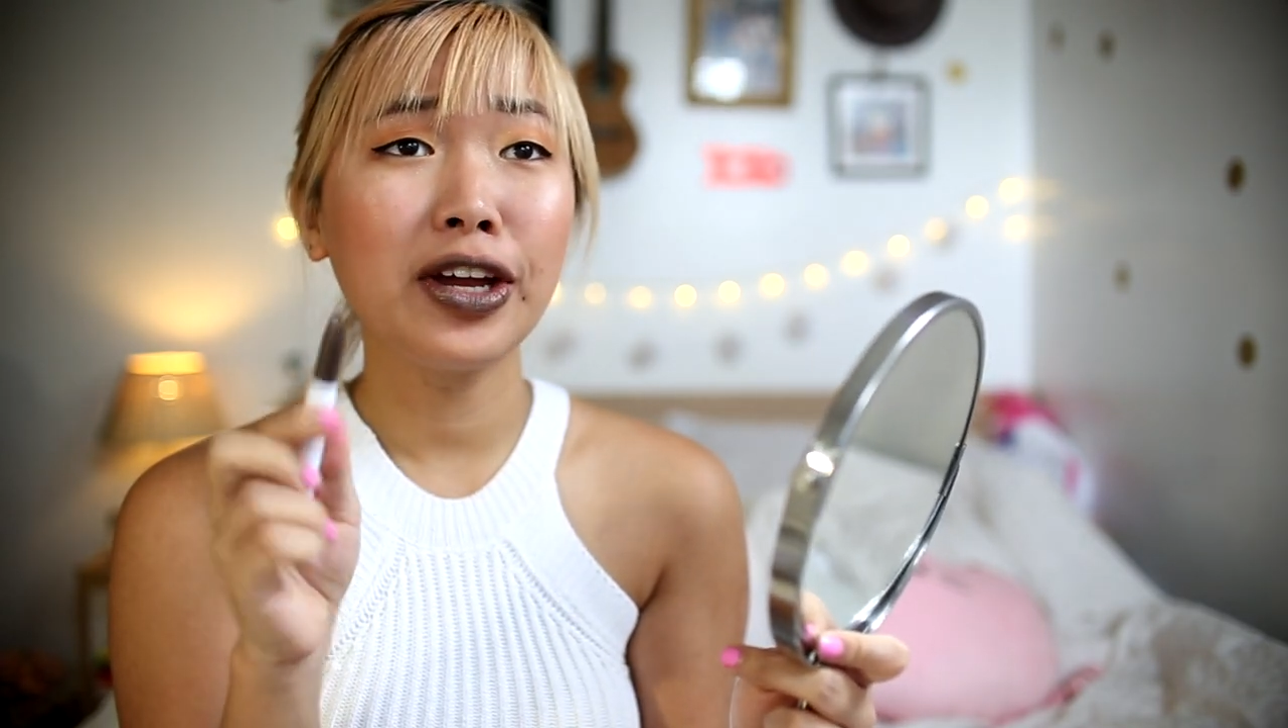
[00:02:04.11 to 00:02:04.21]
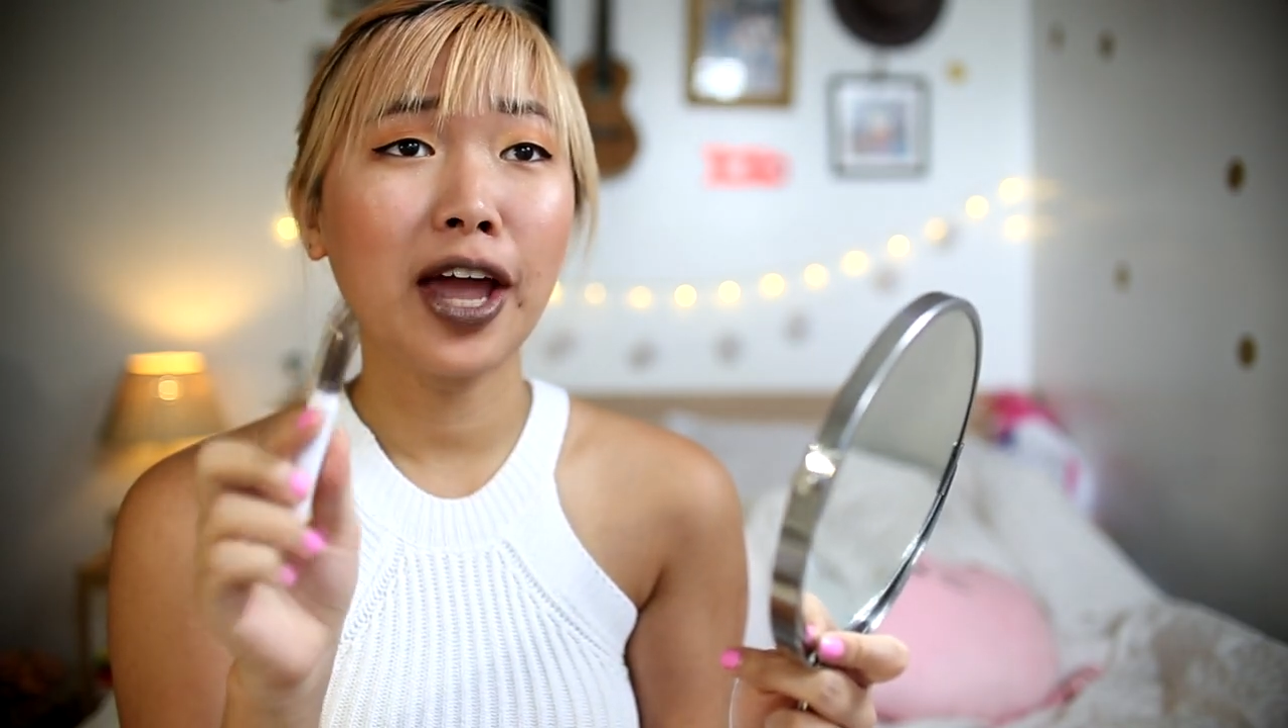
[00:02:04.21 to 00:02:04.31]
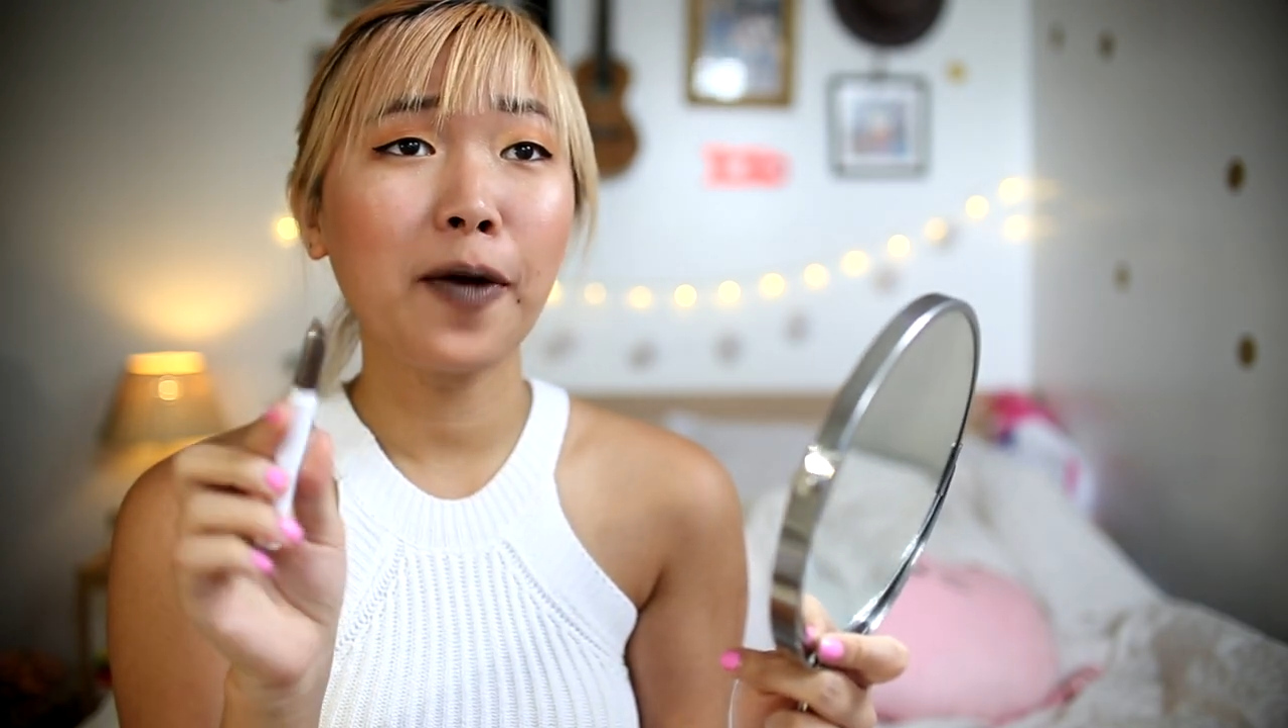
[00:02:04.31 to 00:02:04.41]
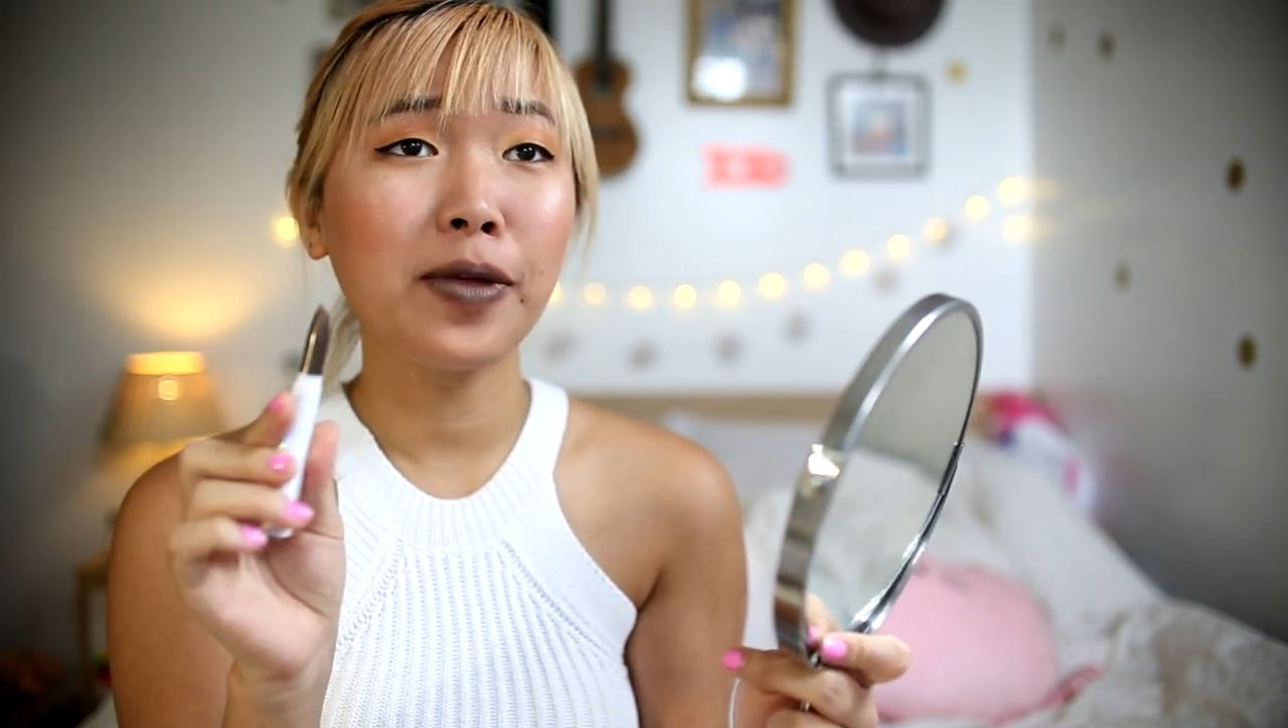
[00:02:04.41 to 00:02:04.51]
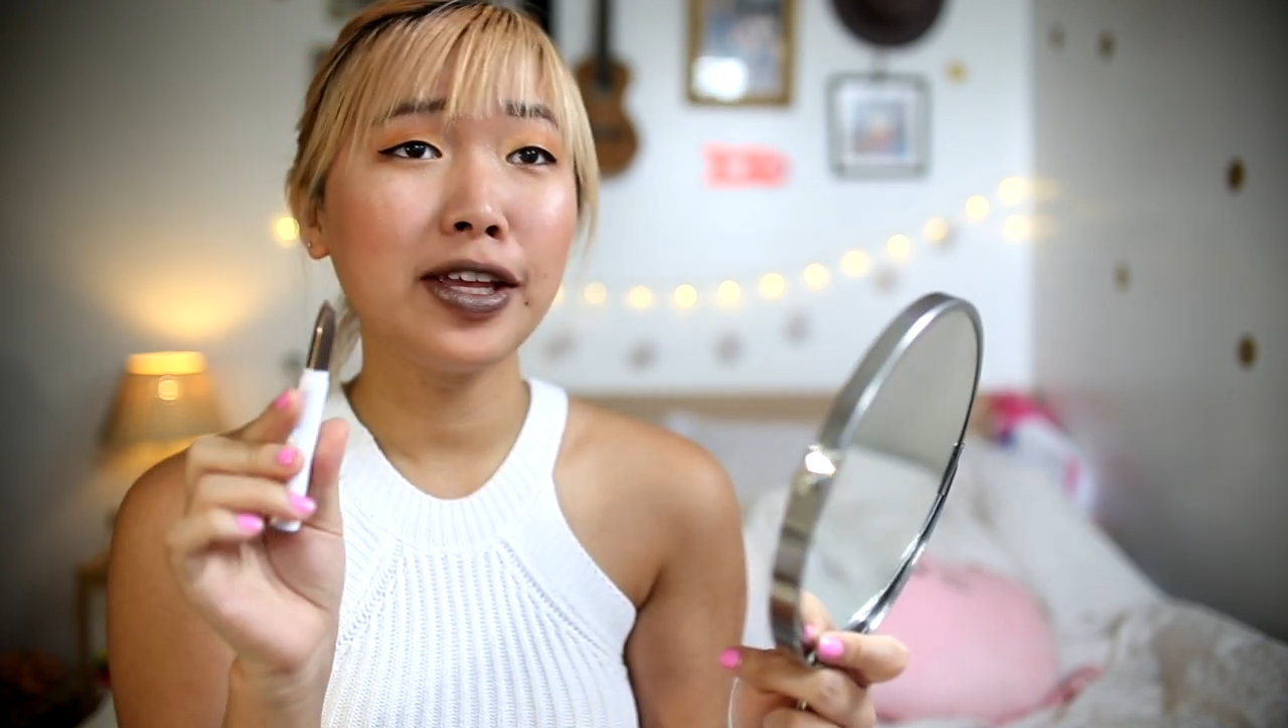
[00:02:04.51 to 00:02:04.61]
you
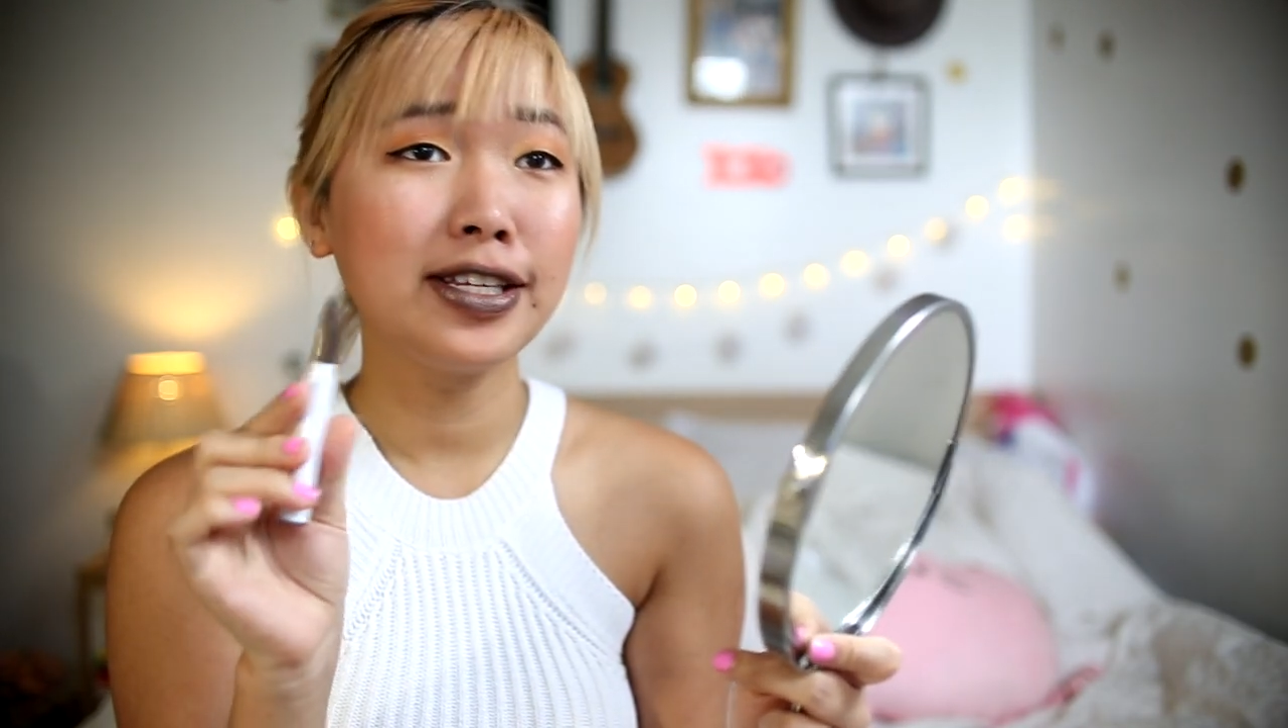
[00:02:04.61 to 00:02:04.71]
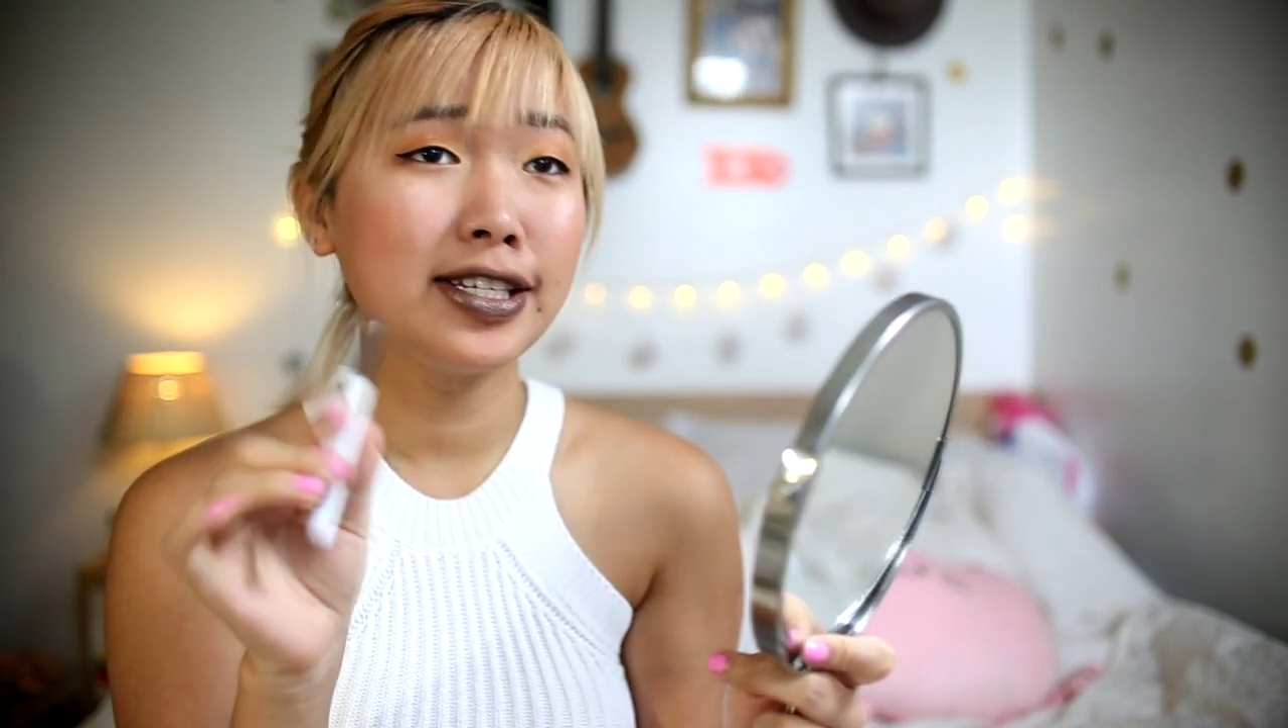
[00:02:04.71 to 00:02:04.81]
can't really